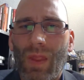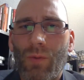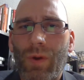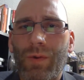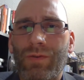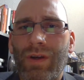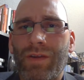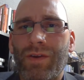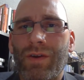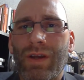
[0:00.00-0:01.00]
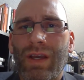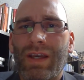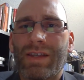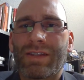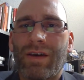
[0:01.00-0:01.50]
We would rather
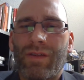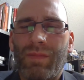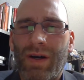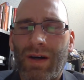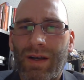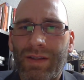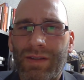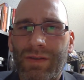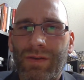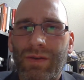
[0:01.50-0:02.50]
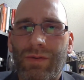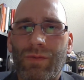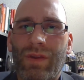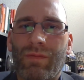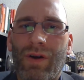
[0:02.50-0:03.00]
sell the bonds
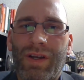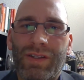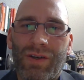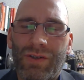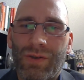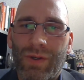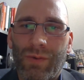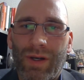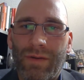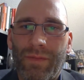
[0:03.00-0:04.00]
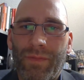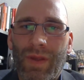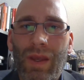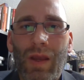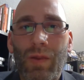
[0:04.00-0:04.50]
when the markets aren't doing well.
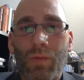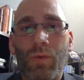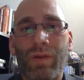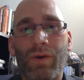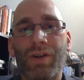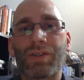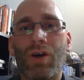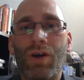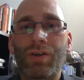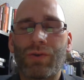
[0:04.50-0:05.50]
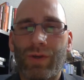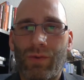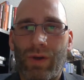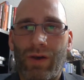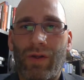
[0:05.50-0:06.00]
And then when the markets are
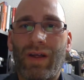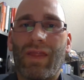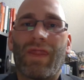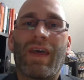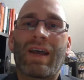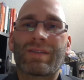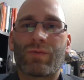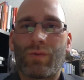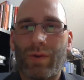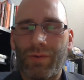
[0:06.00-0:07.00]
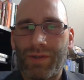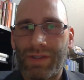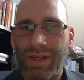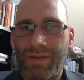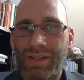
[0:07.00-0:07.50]
doing well, that's when we will
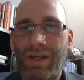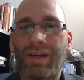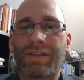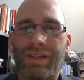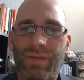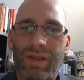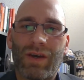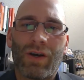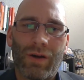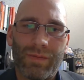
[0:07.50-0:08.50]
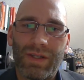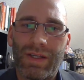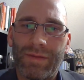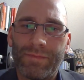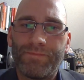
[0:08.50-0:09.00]
sell the stocks to meet the
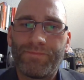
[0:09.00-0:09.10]
RMD.